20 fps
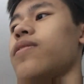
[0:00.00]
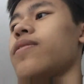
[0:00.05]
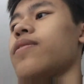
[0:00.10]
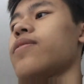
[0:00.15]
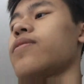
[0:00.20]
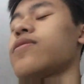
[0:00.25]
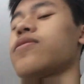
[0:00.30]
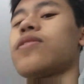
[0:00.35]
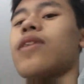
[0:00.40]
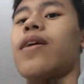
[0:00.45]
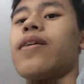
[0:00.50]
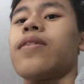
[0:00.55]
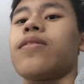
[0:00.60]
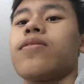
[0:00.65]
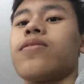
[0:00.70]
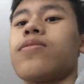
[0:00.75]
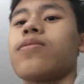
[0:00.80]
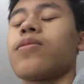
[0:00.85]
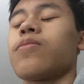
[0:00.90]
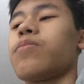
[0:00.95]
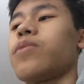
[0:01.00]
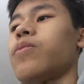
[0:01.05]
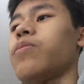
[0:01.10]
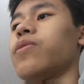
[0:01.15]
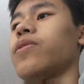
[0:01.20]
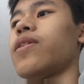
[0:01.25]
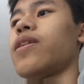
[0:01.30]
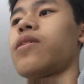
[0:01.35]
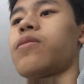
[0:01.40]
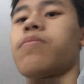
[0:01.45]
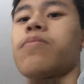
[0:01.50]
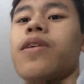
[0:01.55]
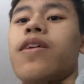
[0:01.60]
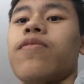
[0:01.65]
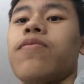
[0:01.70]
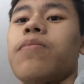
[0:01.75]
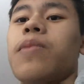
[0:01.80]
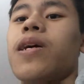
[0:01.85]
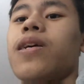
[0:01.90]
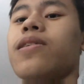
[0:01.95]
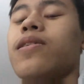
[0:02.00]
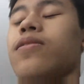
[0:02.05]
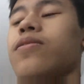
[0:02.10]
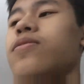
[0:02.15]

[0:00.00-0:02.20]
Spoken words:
science, some people like mathematics,